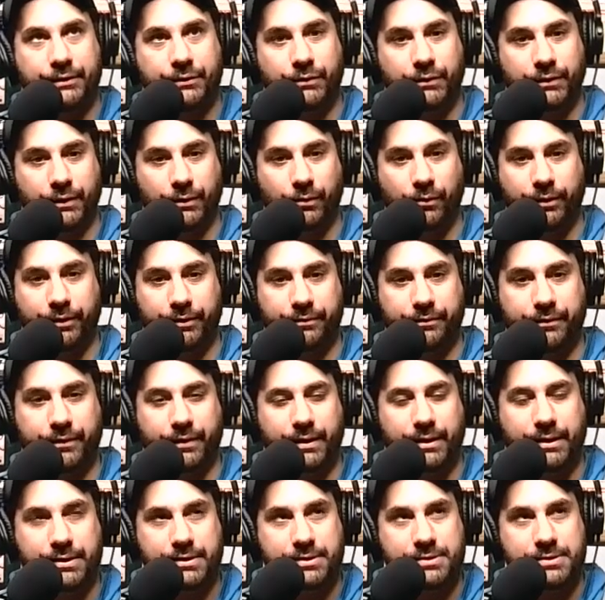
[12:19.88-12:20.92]
doing weird
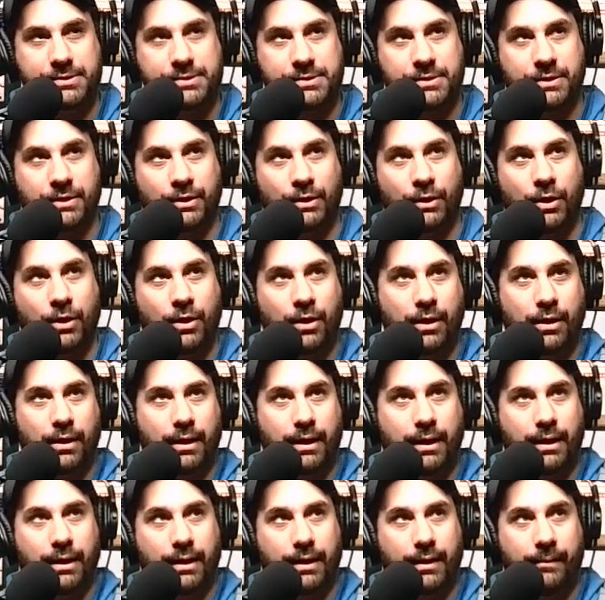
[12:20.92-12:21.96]
things,
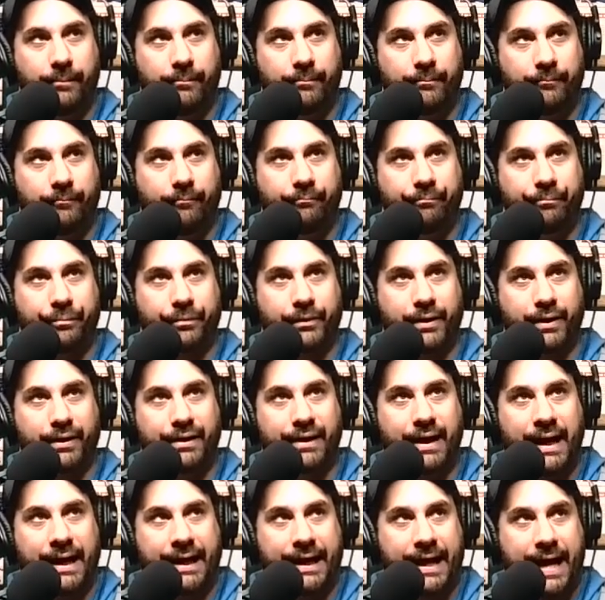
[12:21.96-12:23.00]

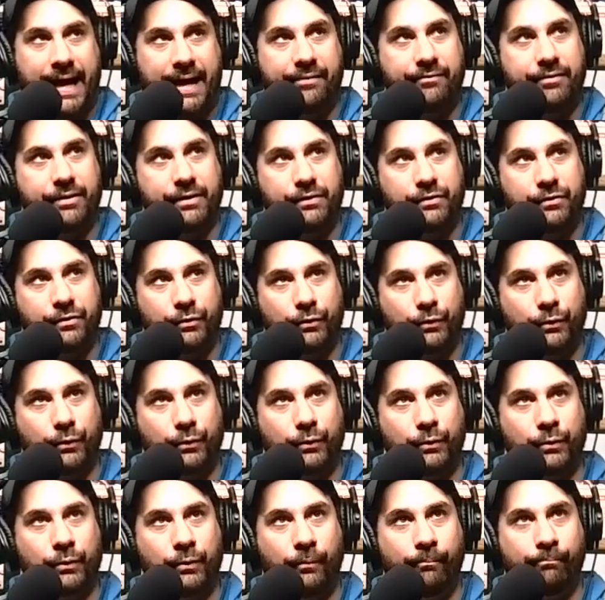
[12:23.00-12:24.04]
not having
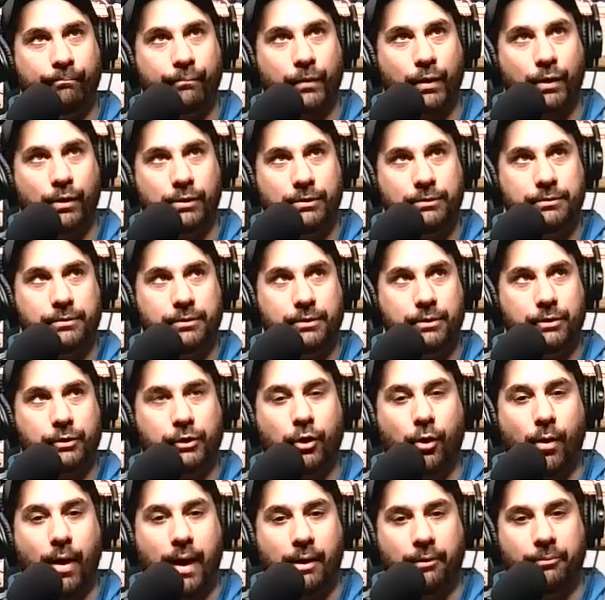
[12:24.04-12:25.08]
to
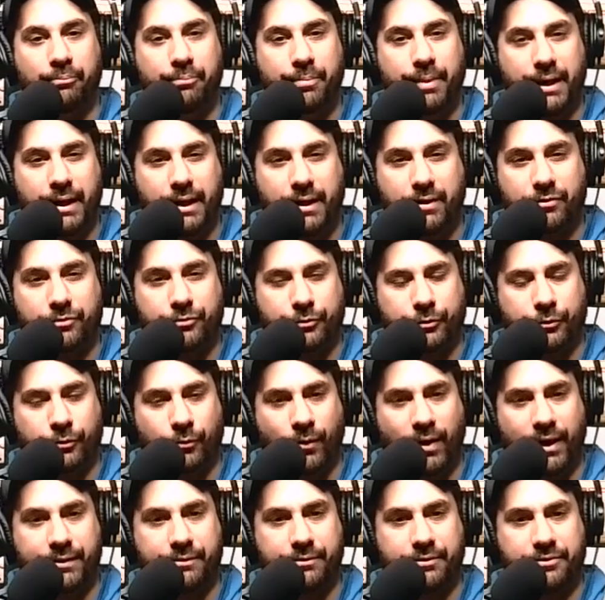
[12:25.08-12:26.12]
go out and pay certain
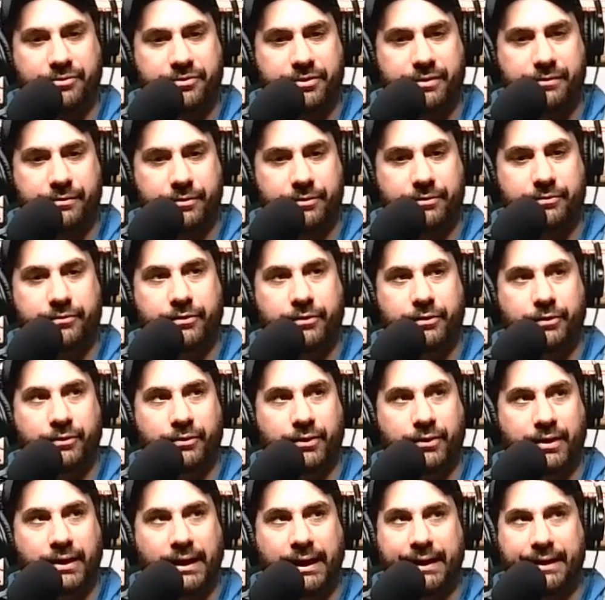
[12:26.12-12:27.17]
wide receivers, and you
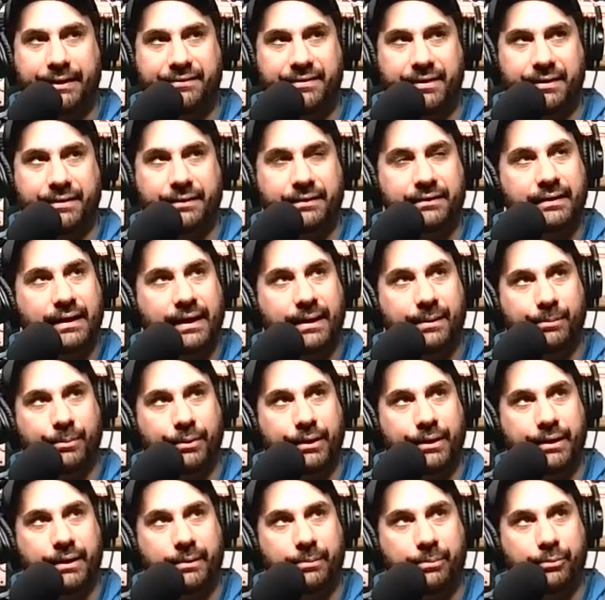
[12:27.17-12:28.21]
can kind of take the Tom
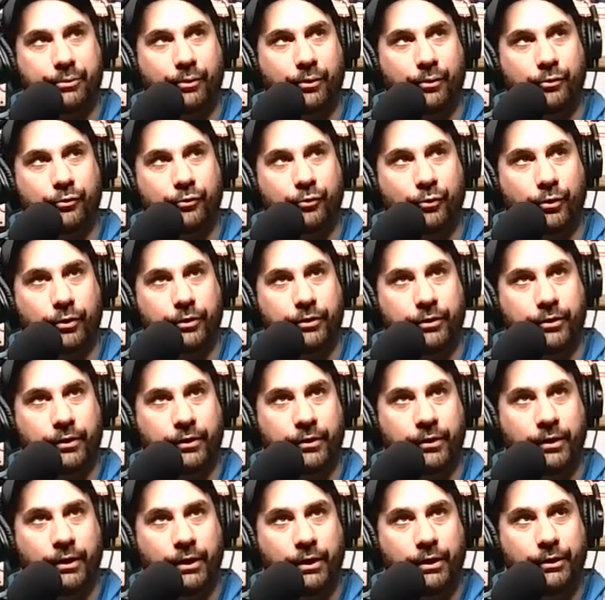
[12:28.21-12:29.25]
Brady approach where
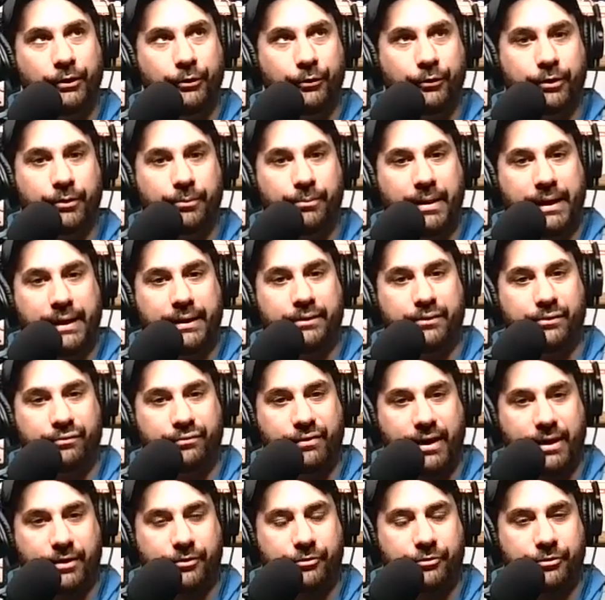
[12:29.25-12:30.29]
you can
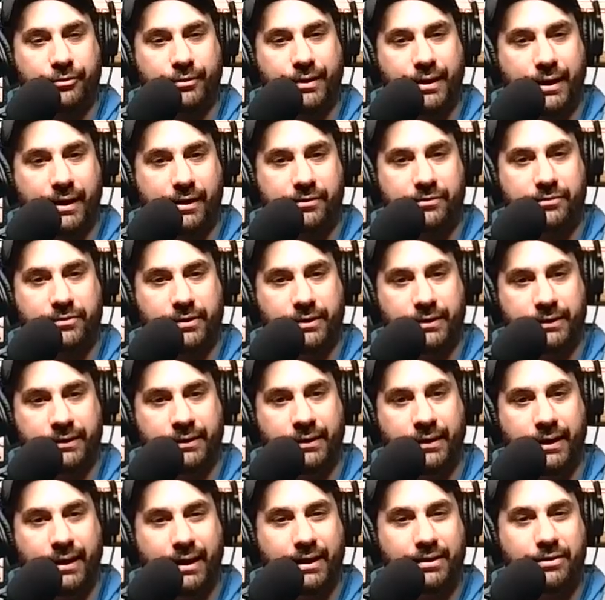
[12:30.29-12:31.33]
manufacture guys in,
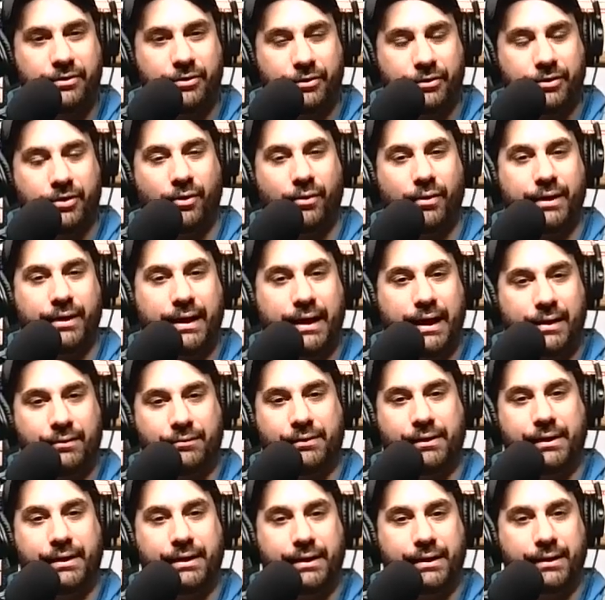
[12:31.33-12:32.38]
and you're going out
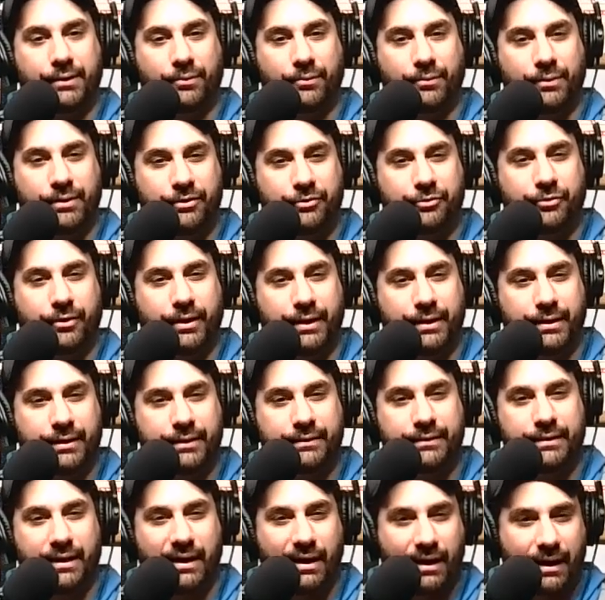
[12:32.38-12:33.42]
and getting a retreaded
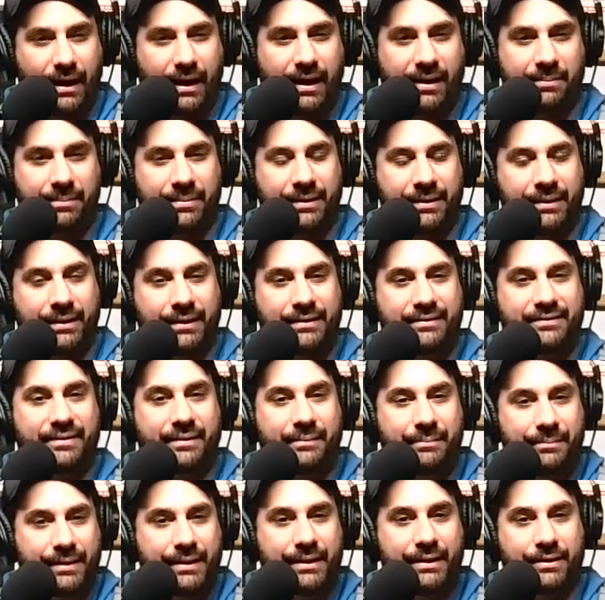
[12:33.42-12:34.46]
D-Hop. To
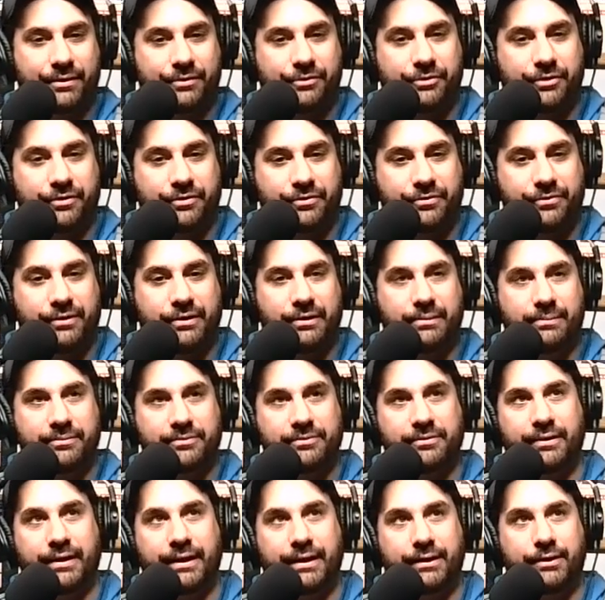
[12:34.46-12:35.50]
me, it just seems
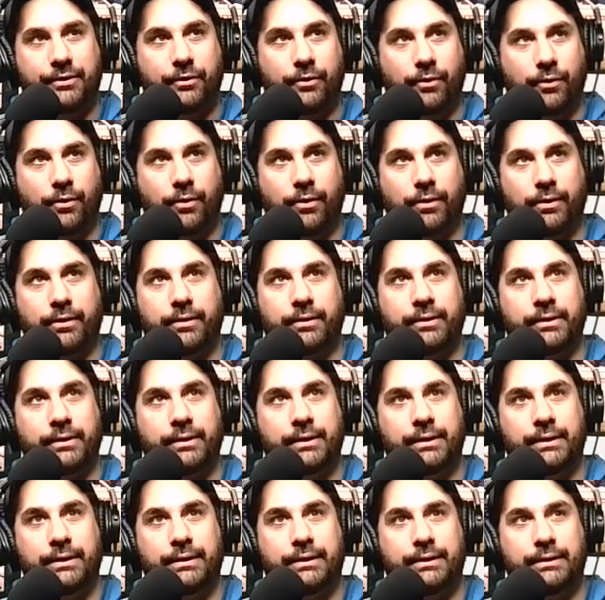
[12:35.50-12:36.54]
like you're
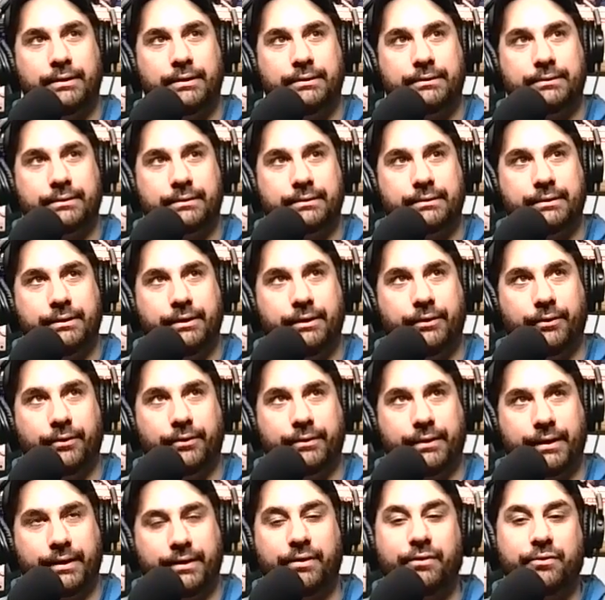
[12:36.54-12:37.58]

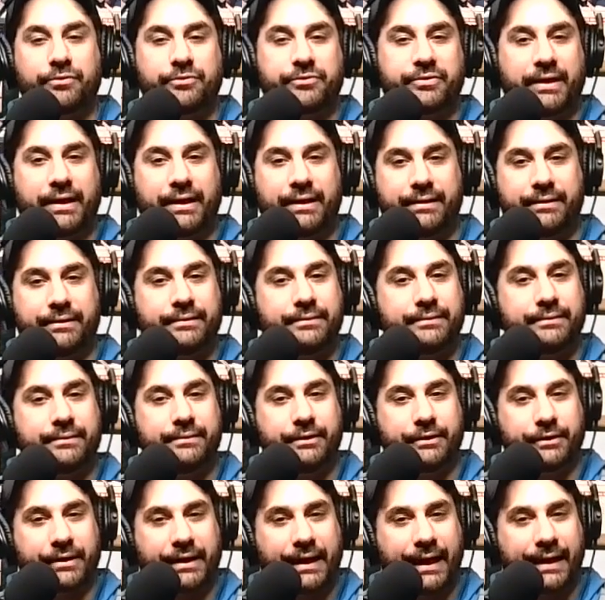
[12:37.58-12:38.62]
like you said,
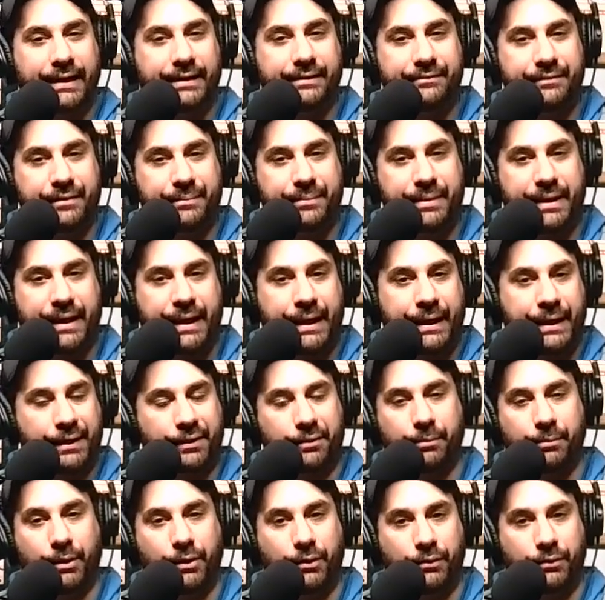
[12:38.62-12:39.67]
you're kind of in panic
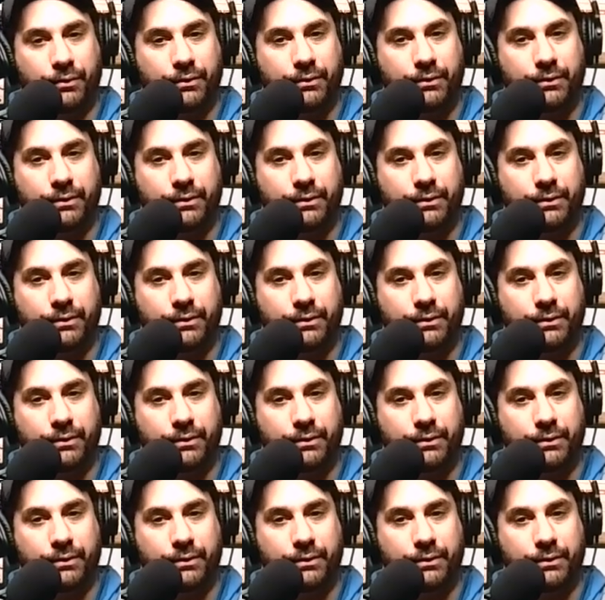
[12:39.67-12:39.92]
mode.